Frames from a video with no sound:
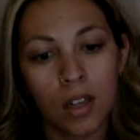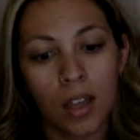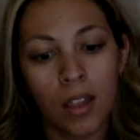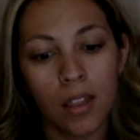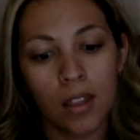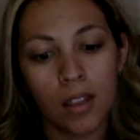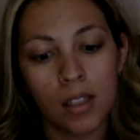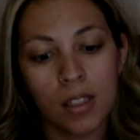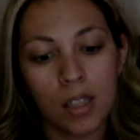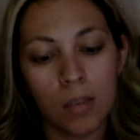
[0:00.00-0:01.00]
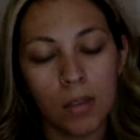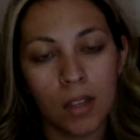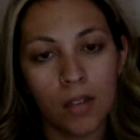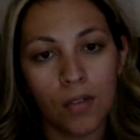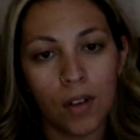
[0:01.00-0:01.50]
And then the same
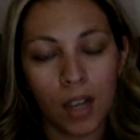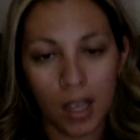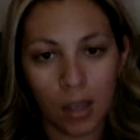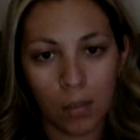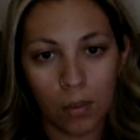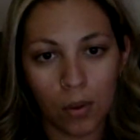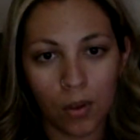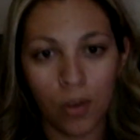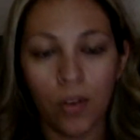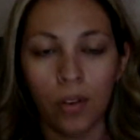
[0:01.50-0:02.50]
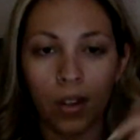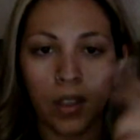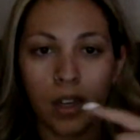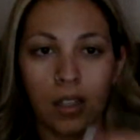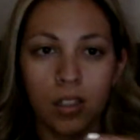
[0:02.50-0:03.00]
thing for April, and
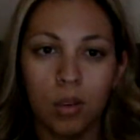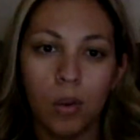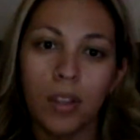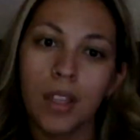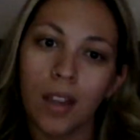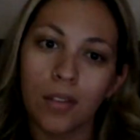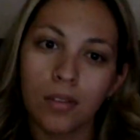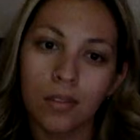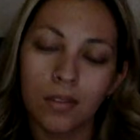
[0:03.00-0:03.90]
then it's going down.